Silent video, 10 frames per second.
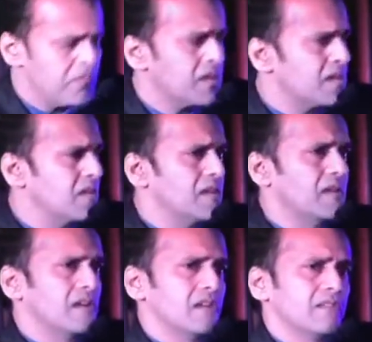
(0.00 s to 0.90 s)
But
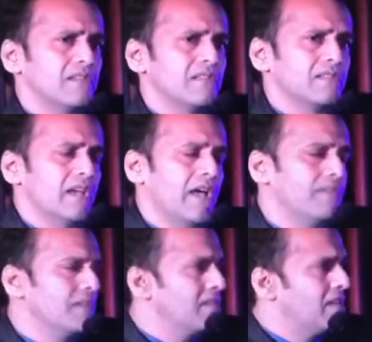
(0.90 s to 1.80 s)

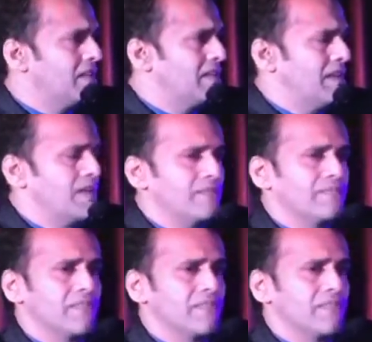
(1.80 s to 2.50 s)
having said that,